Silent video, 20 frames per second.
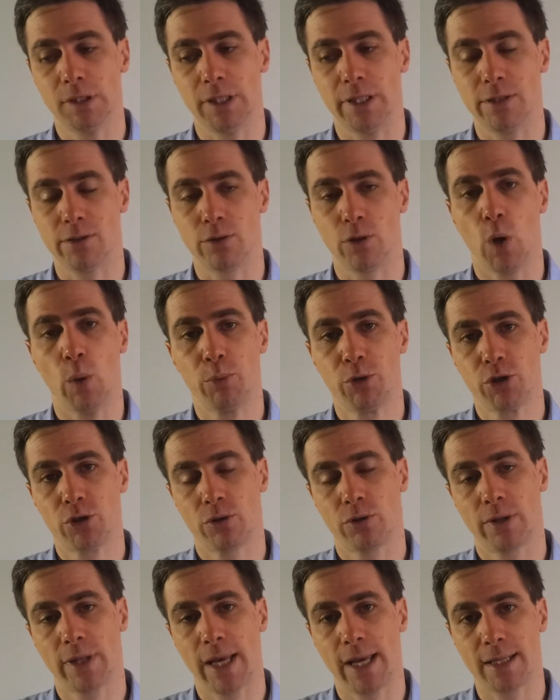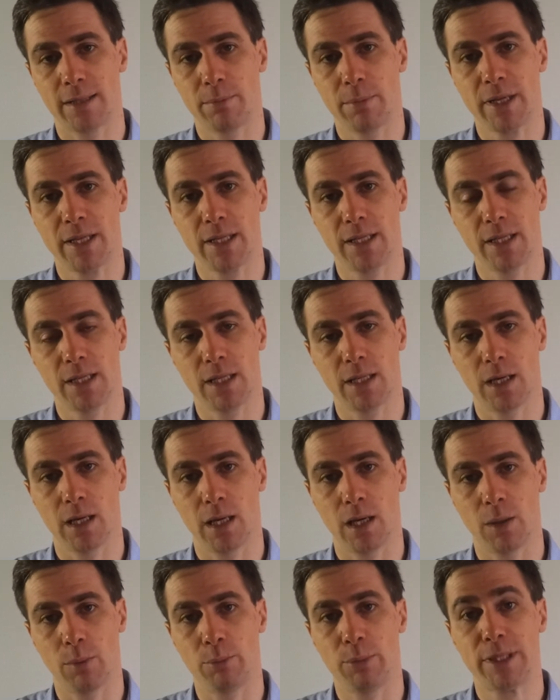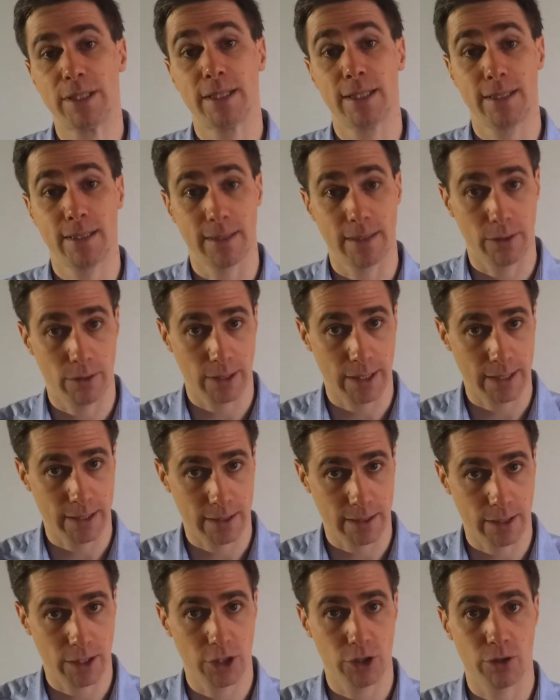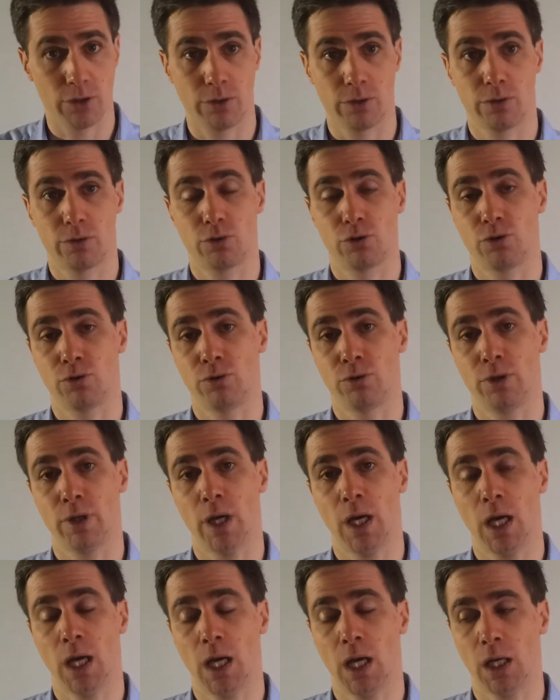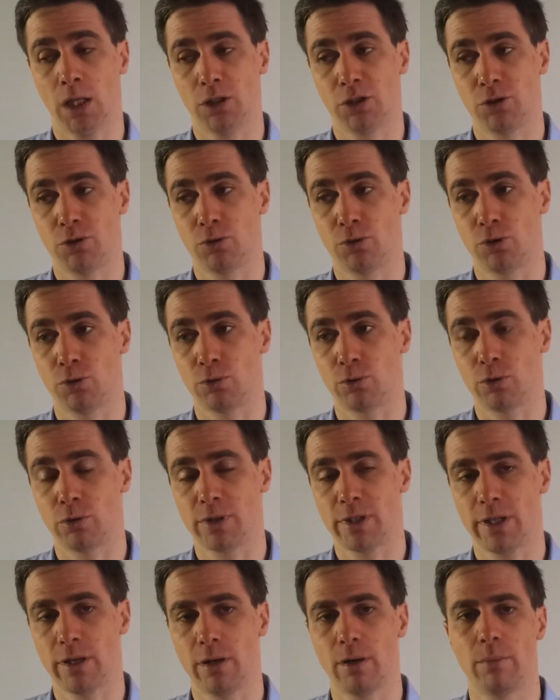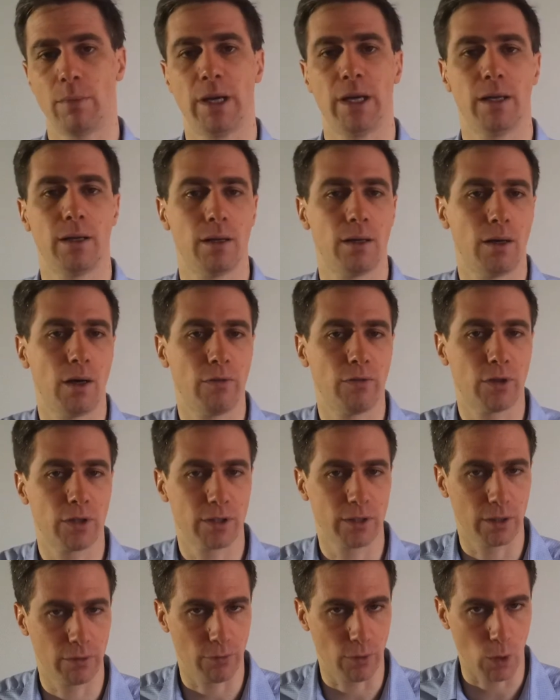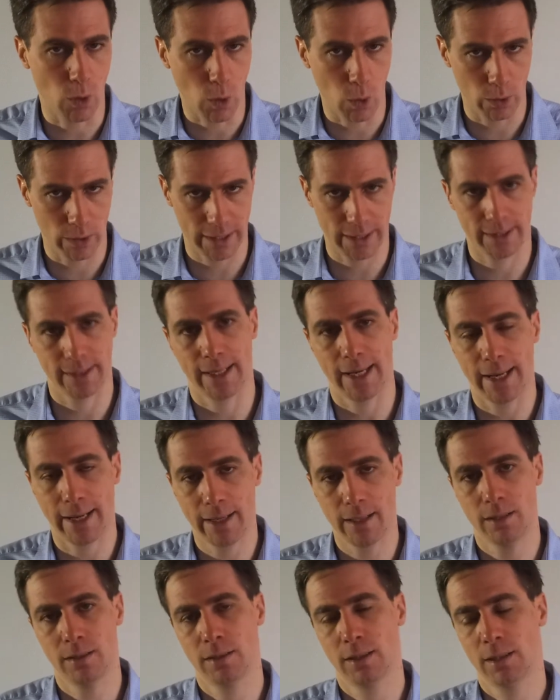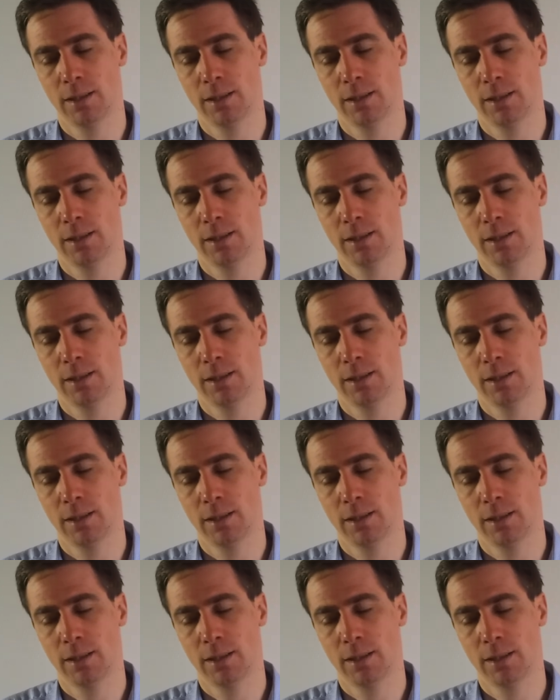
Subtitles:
an option that many businesses and organizations should consider. I mean, of course, not for all their data,